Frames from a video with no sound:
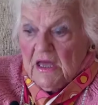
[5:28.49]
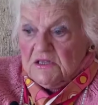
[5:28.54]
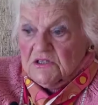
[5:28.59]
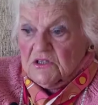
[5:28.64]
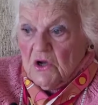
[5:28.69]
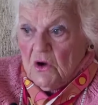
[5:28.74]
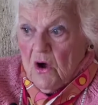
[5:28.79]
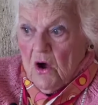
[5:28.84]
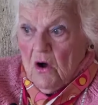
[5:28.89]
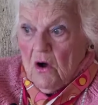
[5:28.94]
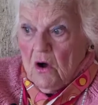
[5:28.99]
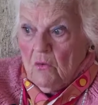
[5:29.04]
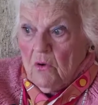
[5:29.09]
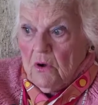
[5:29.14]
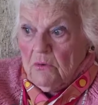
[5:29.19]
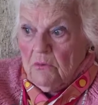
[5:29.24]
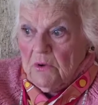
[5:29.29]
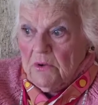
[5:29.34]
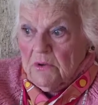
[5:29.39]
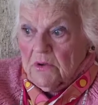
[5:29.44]
So uh,
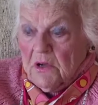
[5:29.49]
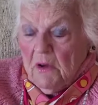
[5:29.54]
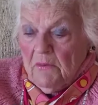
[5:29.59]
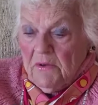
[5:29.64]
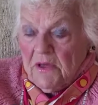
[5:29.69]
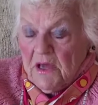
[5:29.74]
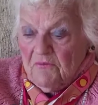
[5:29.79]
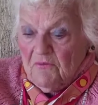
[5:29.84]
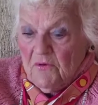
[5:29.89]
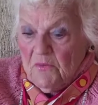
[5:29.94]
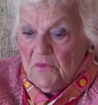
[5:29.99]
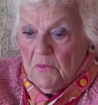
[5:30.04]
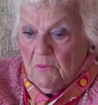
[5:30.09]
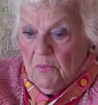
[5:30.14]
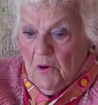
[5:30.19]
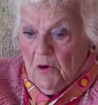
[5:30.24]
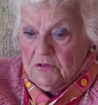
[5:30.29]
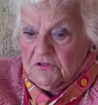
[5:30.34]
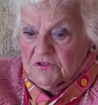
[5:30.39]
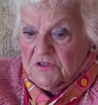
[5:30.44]
when we were coming up from the
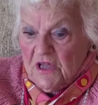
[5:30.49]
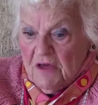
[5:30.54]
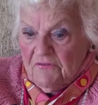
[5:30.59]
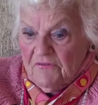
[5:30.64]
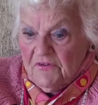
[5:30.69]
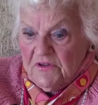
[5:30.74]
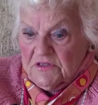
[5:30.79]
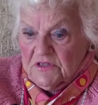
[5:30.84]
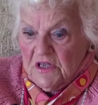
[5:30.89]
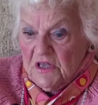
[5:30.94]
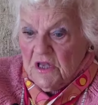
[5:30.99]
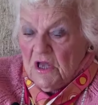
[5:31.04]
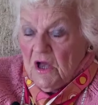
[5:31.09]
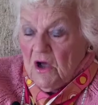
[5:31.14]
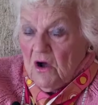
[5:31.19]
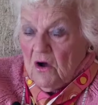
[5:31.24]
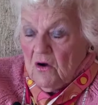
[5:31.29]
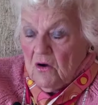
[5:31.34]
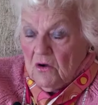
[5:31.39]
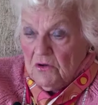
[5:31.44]
post office
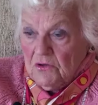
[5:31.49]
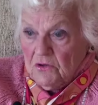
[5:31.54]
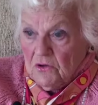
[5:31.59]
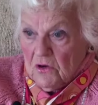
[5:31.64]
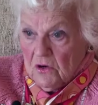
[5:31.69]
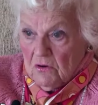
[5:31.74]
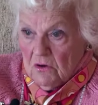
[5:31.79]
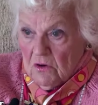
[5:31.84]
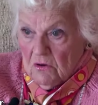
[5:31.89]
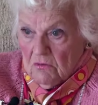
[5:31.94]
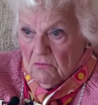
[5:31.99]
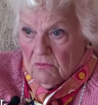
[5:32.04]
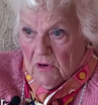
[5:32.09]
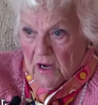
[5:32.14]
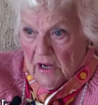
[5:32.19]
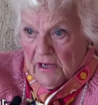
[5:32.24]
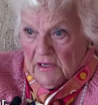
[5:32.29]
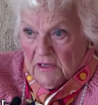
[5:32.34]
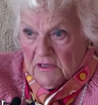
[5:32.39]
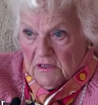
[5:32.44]
on your
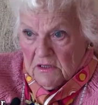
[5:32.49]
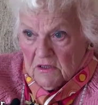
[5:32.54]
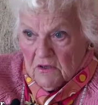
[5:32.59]
right,